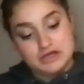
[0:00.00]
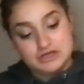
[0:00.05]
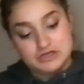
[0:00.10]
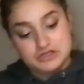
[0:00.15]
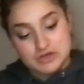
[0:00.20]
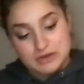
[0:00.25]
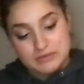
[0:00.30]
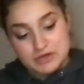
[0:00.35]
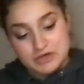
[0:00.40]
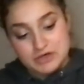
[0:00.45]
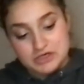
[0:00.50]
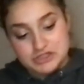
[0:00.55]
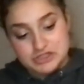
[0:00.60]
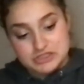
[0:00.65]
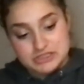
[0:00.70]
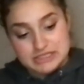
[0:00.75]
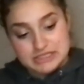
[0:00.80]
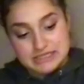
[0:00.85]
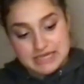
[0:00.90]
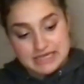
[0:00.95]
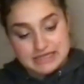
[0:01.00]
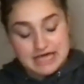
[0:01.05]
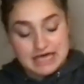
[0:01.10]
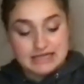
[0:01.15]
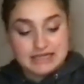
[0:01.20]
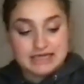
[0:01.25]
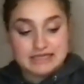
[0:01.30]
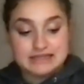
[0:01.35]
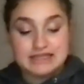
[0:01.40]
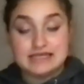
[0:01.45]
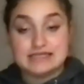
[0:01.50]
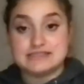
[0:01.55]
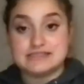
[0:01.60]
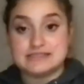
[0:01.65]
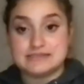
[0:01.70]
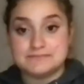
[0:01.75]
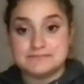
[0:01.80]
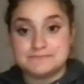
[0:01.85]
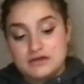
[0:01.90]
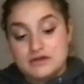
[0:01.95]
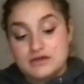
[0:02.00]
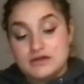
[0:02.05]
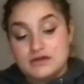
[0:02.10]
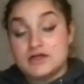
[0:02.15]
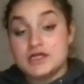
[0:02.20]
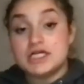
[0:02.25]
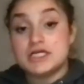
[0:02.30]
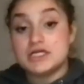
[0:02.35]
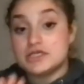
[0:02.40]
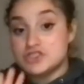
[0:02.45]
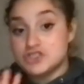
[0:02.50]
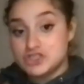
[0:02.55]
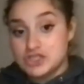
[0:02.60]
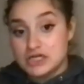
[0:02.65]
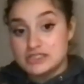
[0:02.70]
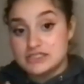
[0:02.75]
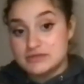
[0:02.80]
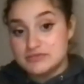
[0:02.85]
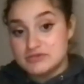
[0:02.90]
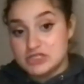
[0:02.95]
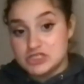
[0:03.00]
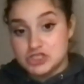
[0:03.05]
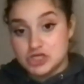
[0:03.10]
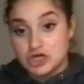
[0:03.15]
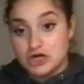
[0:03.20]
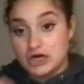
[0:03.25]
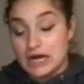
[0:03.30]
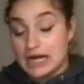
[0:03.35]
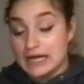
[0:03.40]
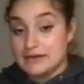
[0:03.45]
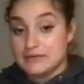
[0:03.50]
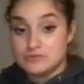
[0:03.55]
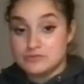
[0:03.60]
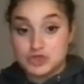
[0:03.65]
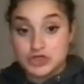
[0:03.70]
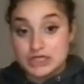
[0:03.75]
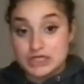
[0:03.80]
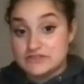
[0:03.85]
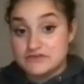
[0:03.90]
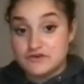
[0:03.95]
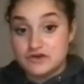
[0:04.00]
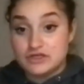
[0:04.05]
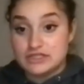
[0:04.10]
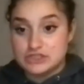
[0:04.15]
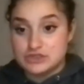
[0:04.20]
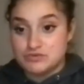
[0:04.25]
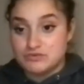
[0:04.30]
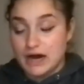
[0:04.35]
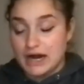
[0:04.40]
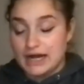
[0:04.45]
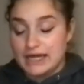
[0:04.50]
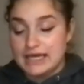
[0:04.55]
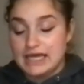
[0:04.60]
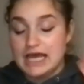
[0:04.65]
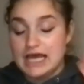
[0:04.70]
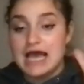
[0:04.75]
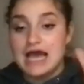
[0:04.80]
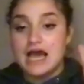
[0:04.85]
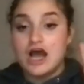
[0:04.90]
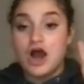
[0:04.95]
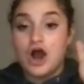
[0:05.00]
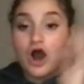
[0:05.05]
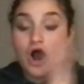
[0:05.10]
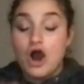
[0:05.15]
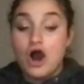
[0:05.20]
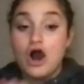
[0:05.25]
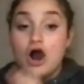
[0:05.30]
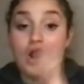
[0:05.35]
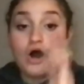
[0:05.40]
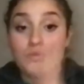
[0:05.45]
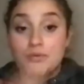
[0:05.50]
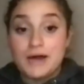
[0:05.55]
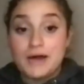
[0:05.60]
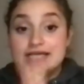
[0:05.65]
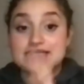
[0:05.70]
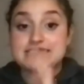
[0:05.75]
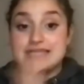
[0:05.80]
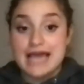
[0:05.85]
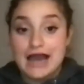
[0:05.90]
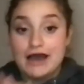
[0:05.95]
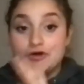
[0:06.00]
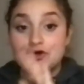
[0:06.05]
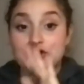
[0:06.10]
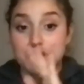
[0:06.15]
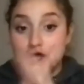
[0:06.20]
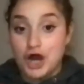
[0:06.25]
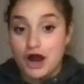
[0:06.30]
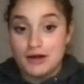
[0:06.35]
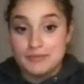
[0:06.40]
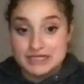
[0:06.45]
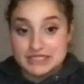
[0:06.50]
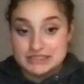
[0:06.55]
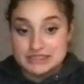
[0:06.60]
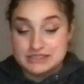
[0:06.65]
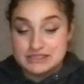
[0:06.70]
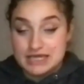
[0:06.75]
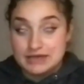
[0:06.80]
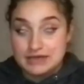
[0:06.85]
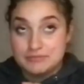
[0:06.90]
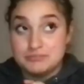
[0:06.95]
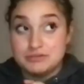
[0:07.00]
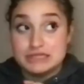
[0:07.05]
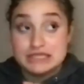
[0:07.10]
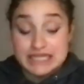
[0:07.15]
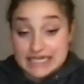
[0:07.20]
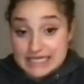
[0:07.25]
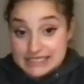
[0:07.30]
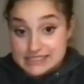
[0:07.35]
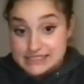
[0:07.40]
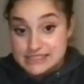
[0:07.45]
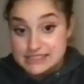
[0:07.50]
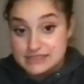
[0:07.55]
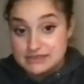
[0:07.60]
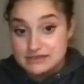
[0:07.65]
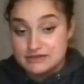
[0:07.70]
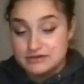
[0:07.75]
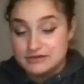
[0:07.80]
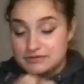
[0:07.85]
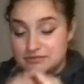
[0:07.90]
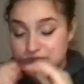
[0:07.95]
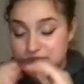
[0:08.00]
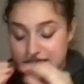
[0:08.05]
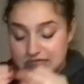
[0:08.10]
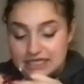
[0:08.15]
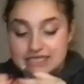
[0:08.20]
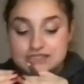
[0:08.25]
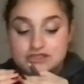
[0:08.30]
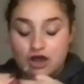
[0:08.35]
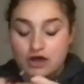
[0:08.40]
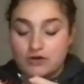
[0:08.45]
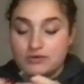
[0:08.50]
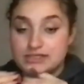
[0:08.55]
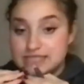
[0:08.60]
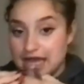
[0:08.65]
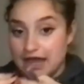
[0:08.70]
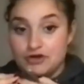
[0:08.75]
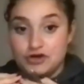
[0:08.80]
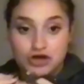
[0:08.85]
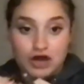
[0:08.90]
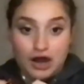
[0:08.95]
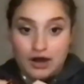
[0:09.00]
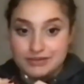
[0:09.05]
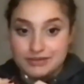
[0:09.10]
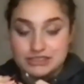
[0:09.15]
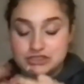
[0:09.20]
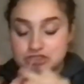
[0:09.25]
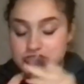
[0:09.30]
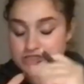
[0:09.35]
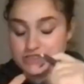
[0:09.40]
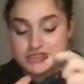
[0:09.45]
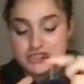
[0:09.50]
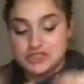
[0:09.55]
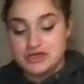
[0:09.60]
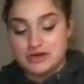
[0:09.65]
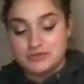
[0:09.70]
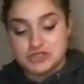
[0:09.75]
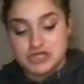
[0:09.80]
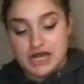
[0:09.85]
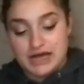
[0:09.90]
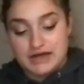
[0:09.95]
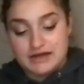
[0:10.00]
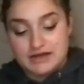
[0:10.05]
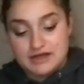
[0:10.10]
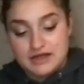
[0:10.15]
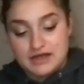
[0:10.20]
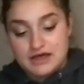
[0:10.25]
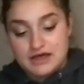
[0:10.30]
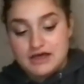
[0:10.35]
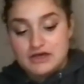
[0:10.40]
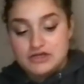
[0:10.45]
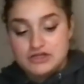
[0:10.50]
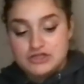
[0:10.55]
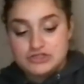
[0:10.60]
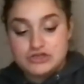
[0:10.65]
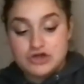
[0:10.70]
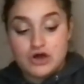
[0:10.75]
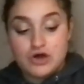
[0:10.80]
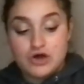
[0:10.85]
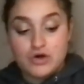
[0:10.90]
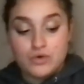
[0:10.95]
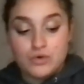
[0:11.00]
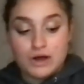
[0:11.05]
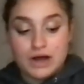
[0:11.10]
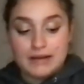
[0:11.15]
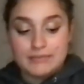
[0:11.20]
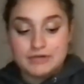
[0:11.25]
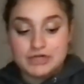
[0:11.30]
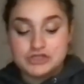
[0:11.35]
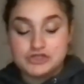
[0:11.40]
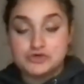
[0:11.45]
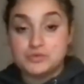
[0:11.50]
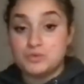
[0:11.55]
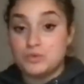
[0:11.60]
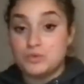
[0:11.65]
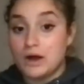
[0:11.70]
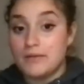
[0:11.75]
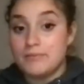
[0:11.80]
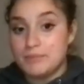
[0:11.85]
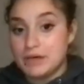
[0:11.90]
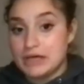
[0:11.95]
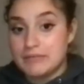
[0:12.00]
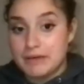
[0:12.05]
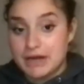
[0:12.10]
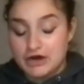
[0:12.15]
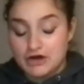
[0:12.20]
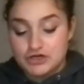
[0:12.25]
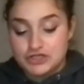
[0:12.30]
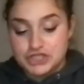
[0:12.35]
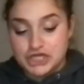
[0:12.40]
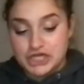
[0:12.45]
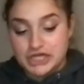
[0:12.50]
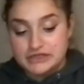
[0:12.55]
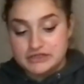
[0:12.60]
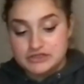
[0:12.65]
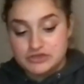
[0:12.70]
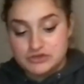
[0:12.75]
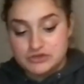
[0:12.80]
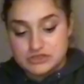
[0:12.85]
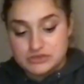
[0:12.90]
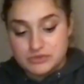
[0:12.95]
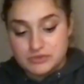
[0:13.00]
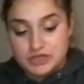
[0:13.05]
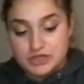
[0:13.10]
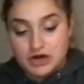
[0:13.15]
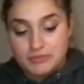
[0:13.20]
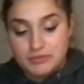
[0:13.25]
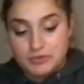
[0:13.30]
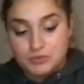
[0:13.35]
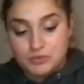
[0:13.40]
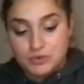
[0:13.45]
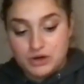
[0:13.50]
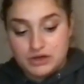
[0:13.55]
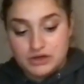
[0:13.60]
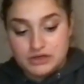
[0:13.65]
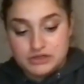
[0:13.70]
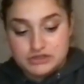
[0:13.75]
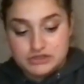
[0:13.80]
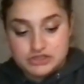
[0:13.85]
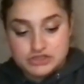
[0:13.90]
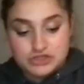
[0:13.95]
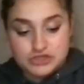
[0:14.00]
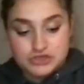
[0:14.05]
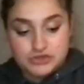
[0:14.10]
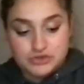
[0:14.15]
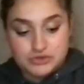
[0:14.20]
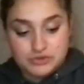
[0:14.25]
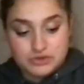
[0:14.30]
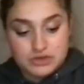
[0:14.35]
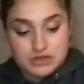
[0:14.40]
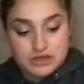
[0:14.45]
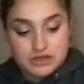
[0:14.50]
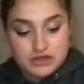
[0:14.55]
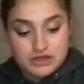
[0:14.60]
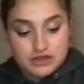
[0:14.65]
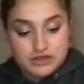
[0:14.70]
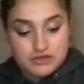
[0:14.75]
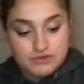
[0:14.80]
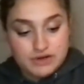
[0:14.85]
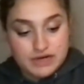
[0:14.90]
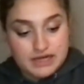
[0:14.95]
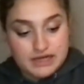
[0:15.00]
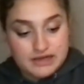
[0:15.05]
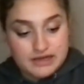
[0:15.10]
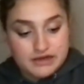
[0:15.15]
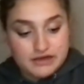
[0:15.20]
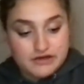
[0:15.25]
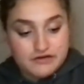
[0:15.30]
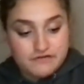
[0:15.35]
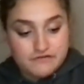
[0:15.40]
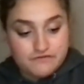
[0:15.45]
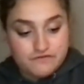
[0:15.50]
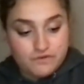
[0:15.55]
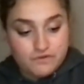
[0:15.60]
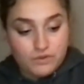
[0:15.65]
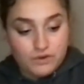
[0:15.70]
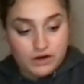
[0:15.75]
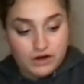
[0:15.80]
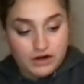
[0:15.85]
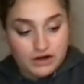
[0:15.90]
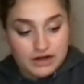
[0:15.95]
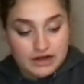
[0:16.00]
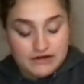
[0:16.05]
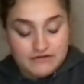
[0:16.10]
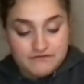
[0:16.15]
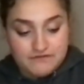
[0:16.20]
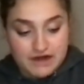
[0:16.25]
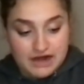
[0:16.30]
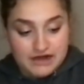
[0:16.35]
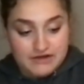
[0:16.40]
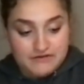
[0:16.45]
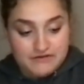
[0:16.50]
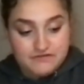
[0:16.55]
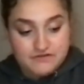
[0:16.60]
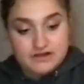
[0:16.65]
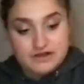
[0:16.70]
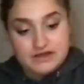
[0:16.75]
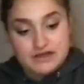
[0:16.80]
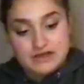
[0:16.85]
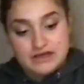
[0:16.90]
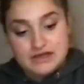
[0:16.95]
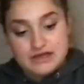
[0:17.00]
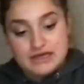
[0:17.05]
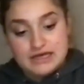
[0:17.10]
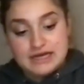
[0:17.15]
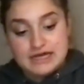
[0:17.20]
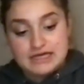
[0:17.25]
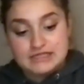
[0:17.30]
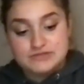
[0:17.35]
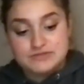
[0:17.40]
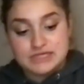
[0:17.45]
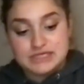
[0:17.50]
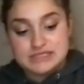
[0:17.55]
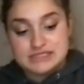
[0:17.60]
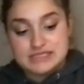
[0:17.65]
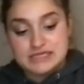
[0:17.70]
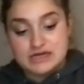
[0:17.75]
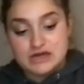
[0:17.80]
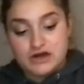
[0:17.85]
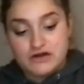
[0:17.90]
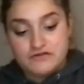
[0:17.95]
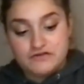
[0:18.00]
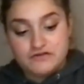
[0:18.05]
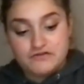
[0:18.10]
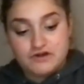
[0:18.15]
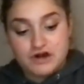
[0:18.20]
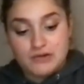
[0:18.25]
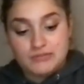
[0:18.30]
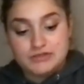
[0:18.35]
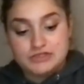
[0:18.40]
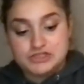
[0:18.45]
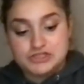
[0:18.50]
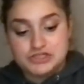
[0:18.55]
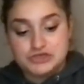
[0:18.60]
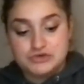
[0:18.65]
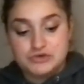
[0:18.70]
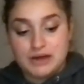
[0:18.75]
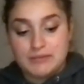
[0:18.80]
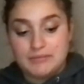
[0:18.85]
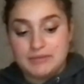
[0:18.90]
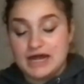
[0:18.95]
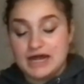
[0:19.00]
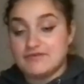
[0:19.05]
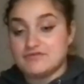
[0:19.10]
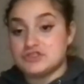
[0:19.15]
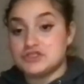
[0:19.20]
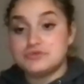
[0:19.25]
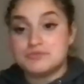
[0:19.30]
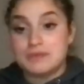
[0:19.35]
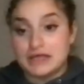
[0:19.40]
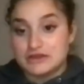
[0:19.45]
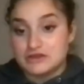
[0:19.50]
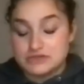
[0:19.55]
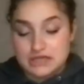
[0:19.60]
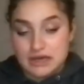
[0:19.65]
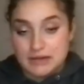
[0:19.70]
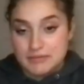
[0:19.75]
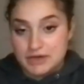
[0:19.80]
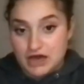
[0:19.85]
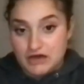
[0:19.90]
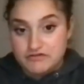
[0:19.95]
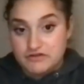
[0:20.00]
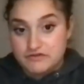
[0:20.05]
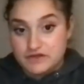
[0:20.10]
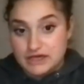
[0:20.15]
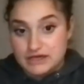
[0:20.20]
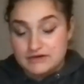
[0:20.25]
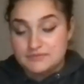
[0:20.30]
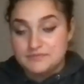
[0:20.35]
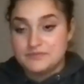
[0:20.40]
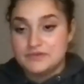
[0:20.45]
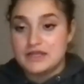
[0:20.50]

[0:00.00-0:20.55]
So I'm going to just indicate that like this. Just to be sure I am transferring this right, always count your carbons. Like please always count your carbons just to double check. So I'm going to do one big parent chain. So this will be carbon 1, 2, 3, 4, and 5. And as we can see off of carbon 2, I'm going to have 2 methyls coming off of it.